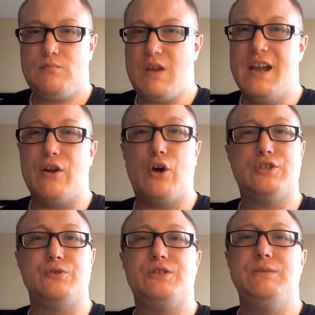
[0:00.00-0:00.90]
and
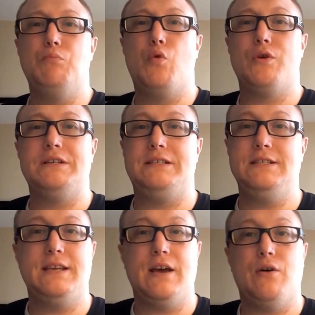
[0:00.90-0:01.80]
also see more in
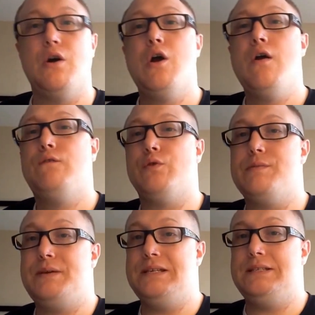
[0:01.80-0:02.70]
detail for the
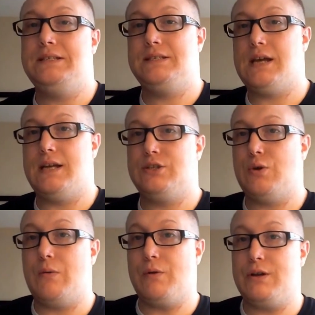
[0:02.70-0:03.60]
PC side.
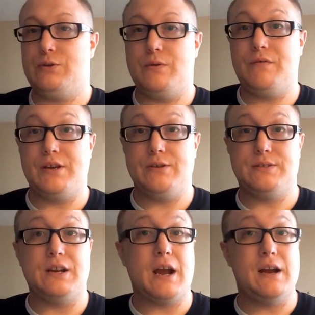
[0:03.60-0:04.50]
So I want to do a video
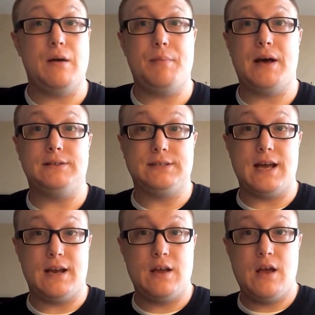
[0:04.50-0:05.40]
tonight about
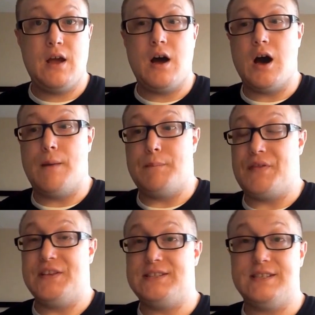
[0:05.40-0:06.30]
that um,
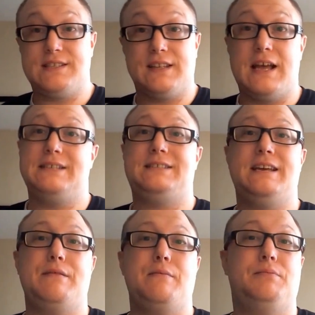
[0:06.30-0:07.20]
but this is the last
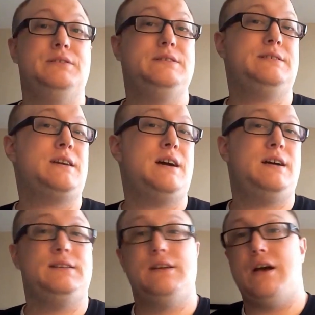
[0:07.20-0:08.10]
day of the
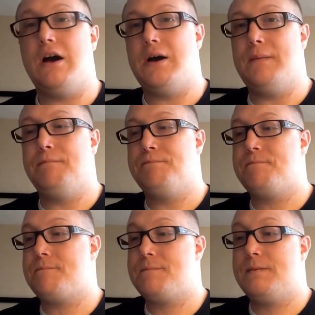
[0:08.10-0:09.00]
BlizzCon. Um,
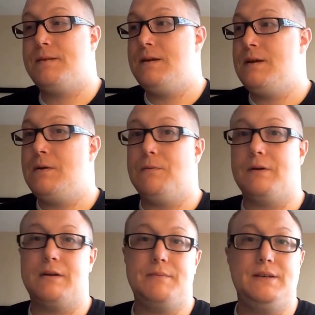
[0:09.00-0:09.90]

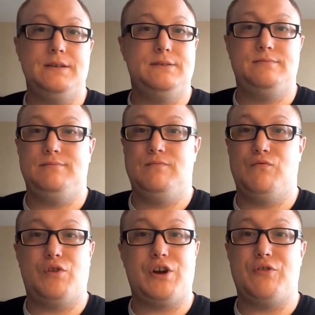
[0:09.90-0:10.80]
we're going to be
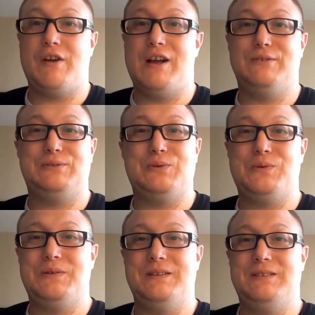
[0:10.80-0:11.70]
running around
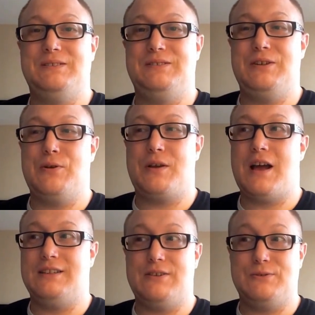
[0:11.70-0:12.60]
doing, you know,
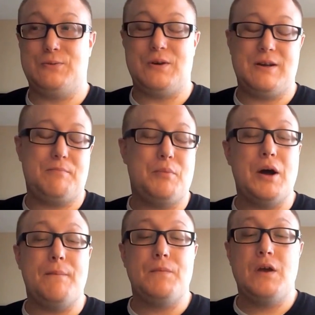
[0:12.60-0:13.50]
God knows what.
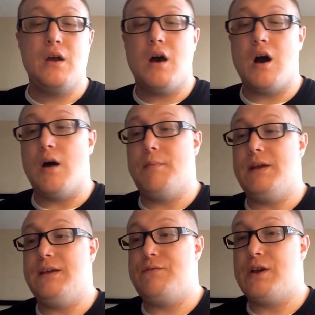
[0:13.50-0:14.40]
But um,
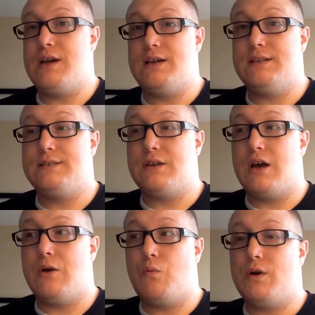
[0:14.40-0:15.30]
if you guys
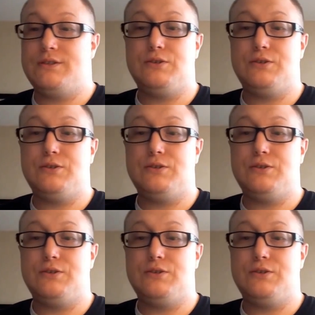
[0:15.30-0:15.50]
uh, want